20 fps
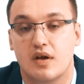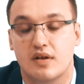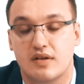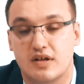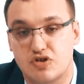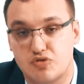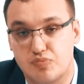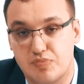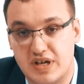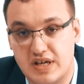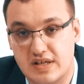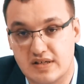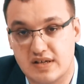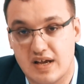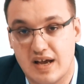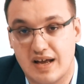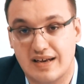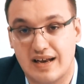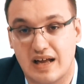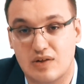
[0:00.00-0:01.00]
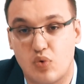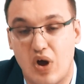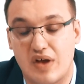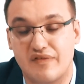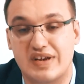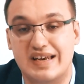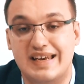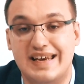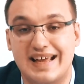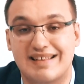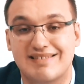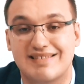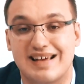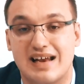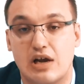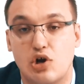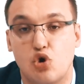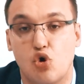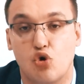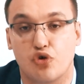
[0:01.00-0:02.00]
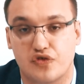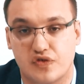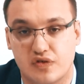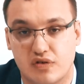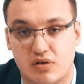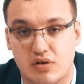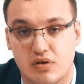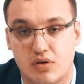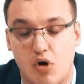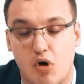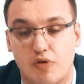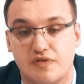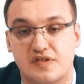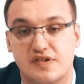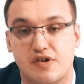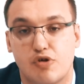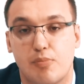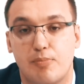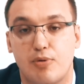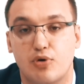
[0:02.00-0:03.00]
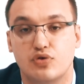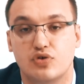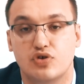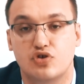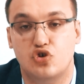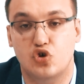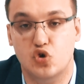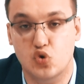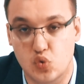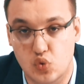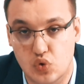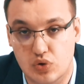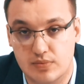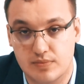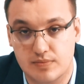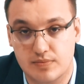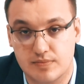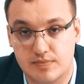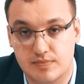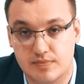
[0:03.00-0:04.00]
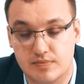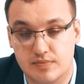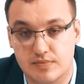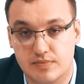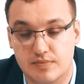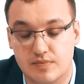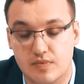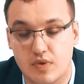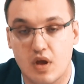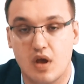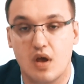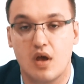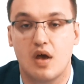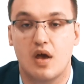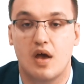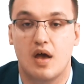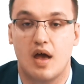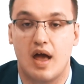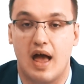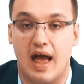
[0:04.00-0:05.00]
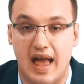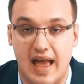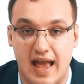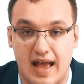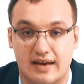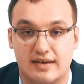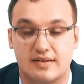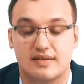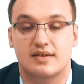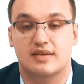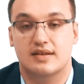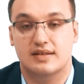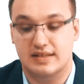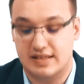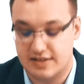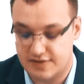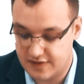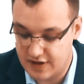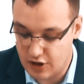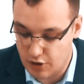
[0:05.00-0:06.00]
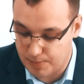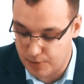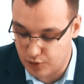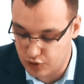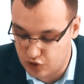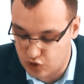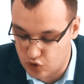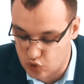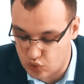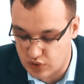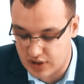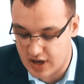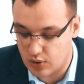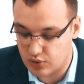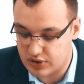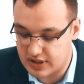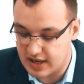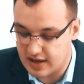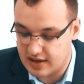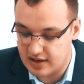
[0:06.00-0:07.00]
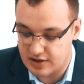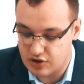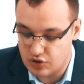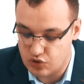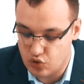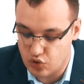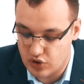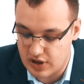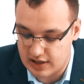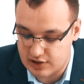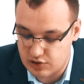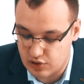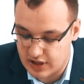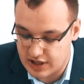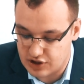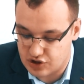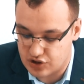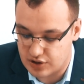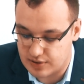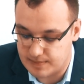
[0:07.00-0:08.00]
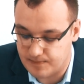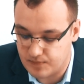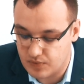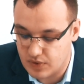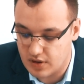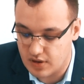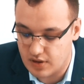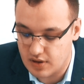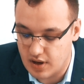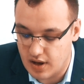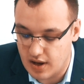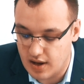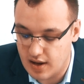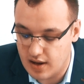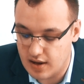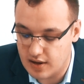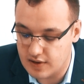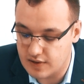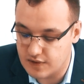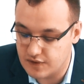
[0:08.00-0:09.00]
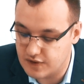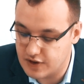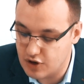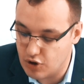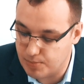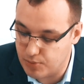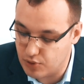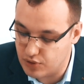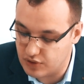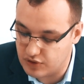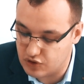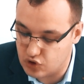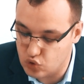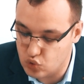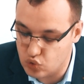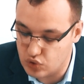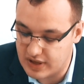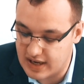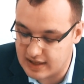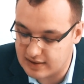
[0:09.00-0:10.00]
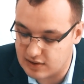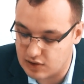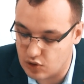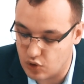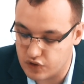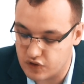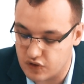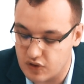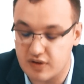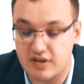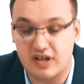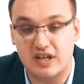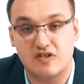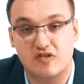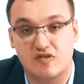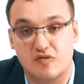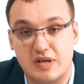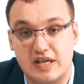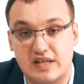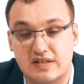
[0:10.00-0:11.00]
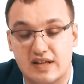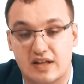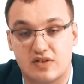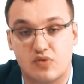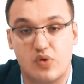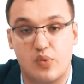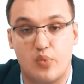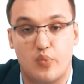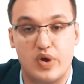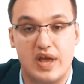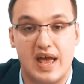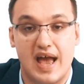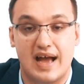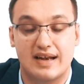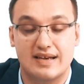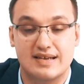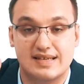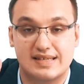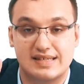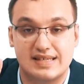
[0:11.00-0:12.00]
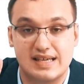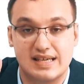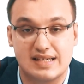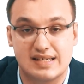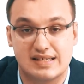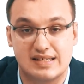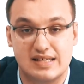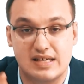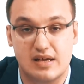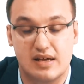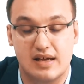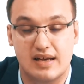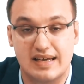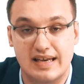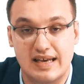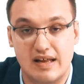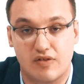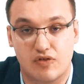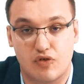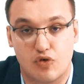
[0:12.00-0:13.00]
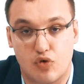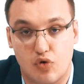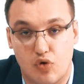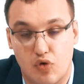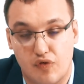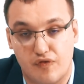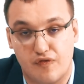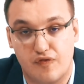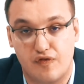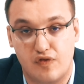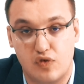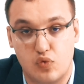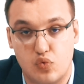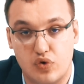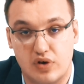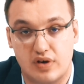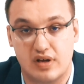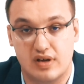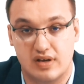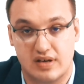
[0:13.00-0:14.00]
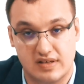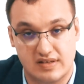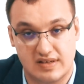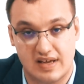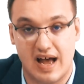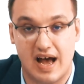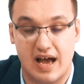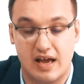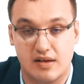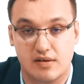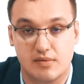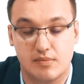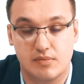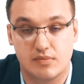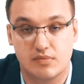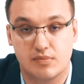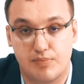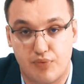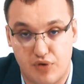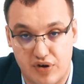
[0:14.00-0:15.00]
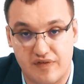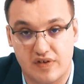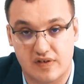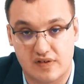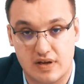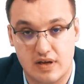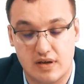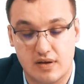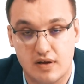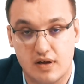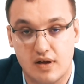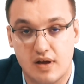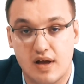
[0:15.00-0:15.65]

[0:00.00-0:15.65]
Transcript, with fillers: This means that we have a net loss of 0.2. And the 0.2, now take a new calculation. Uh, 0.2 net loss, this means that we had a 60 liter of fluid in this guy previously.